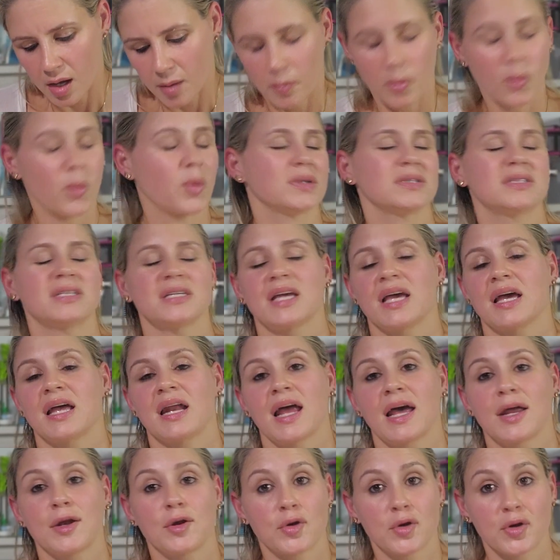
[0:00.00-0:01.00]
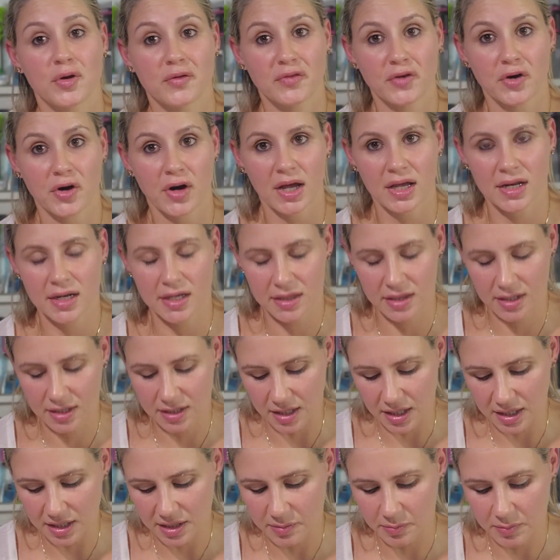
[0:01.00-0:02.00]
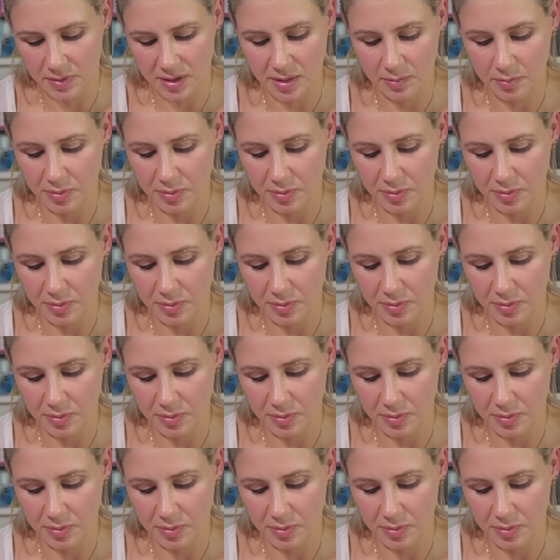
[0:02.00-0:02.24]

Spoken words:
Well, once again, I don't know if you're anything like me,